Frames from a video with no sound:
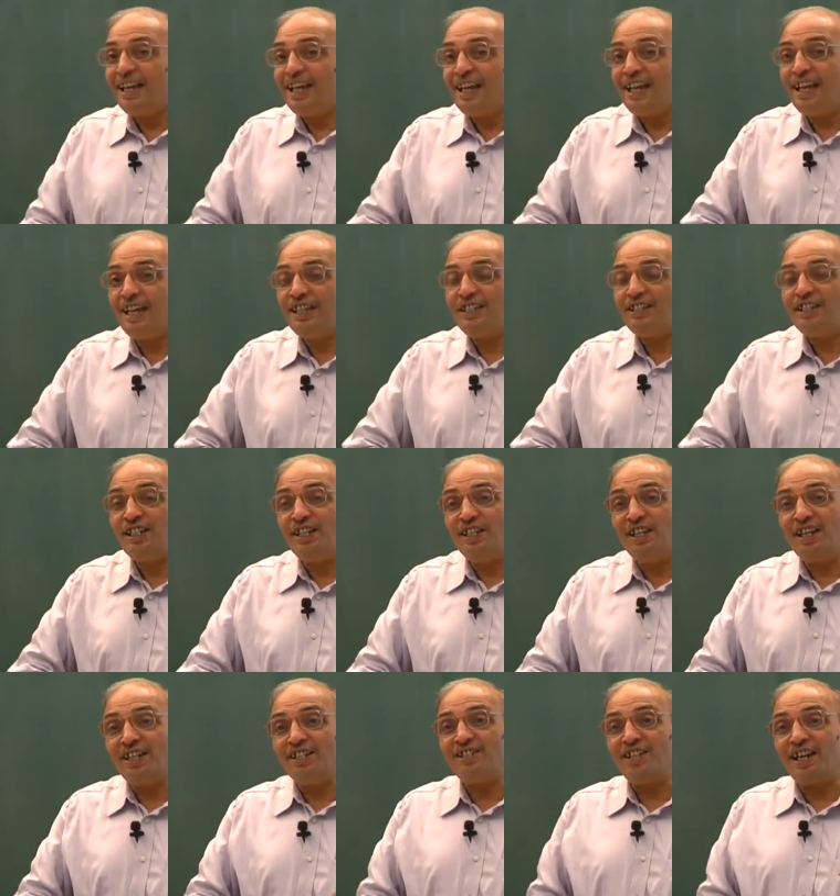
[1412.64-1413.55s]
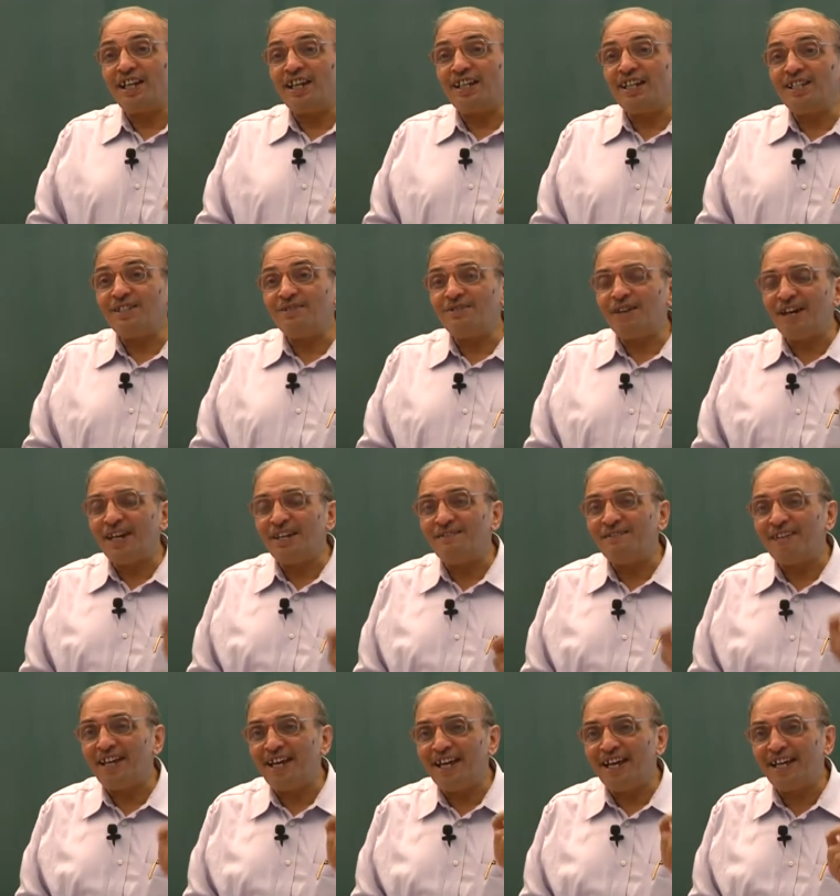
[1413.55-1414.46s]
A genuine sorry is one
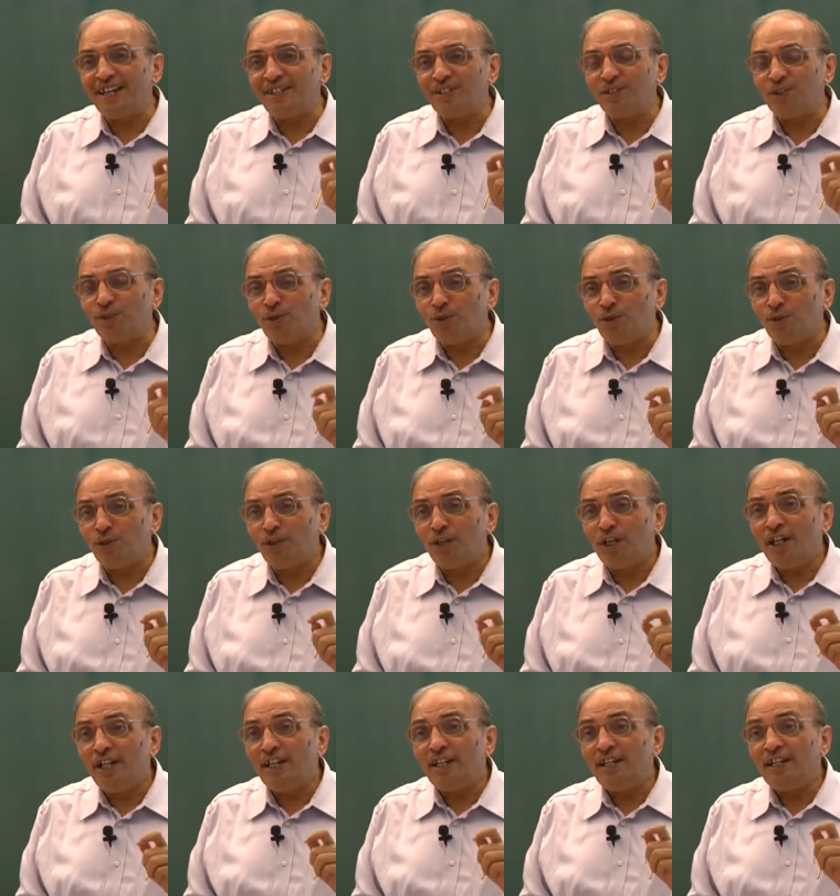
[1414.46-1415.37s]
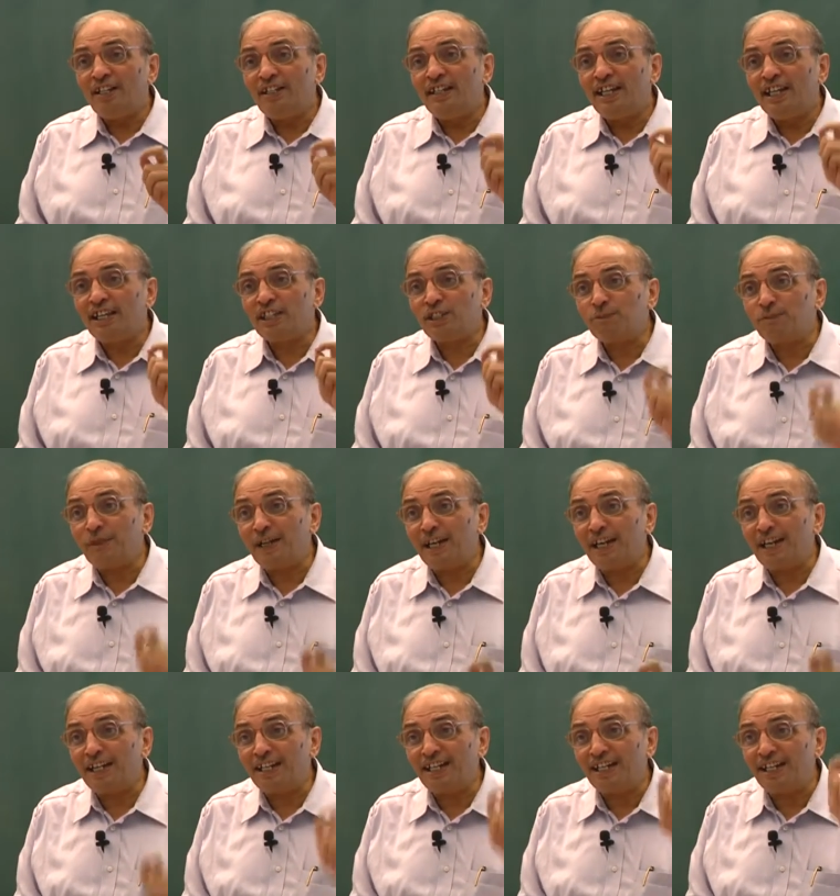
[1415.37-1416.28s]
where you
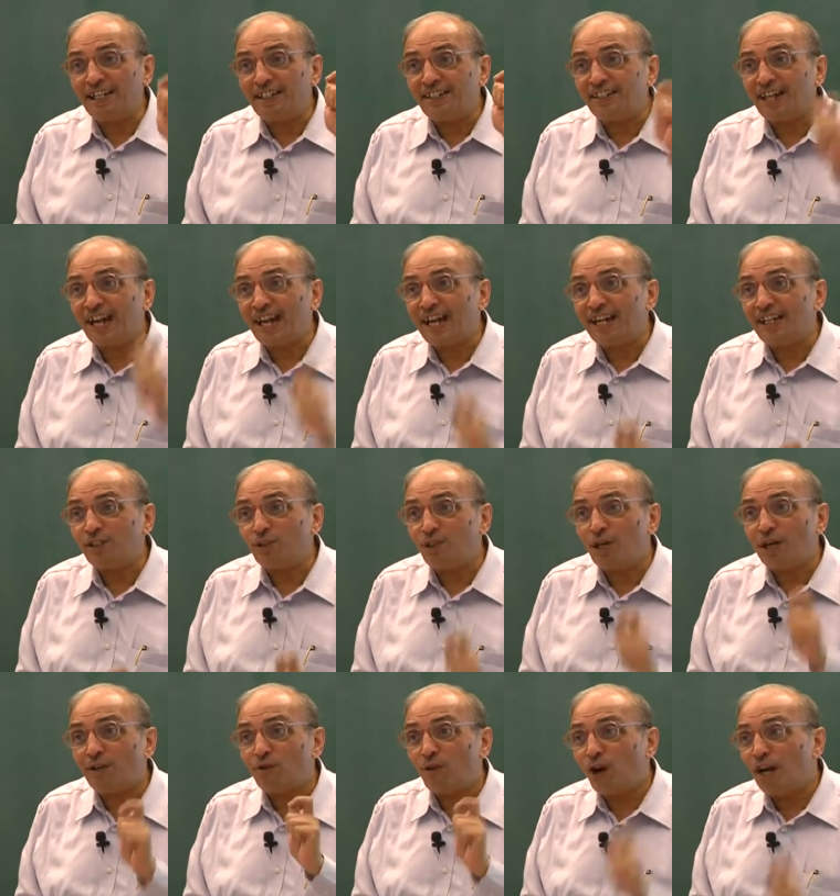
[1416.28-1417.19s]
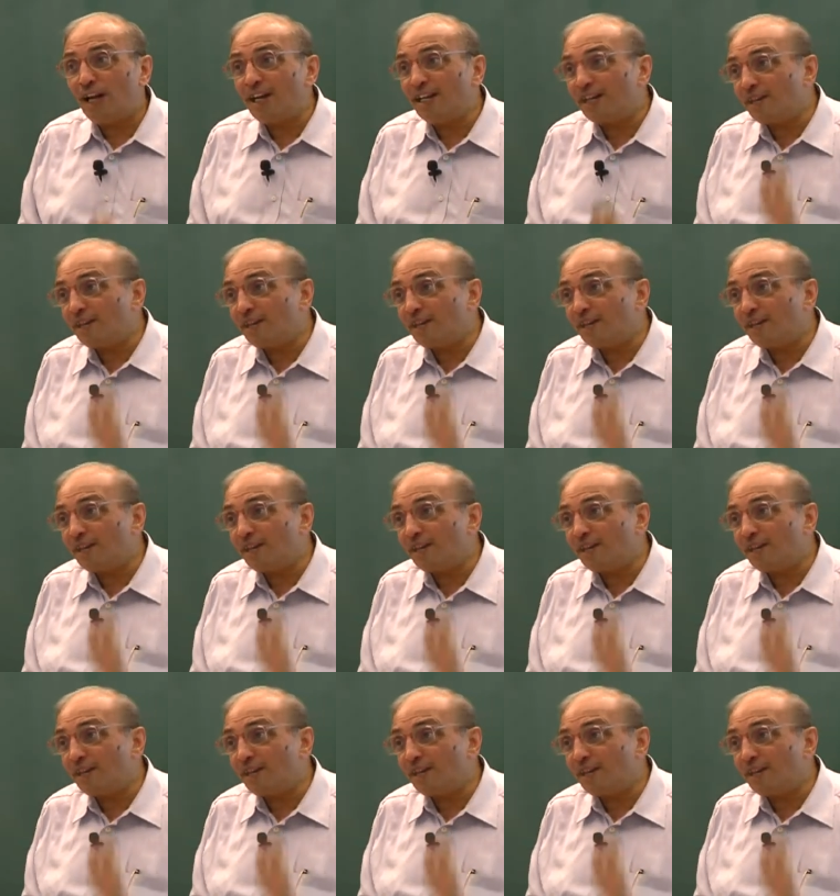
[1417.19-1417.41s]
desperately try to avoid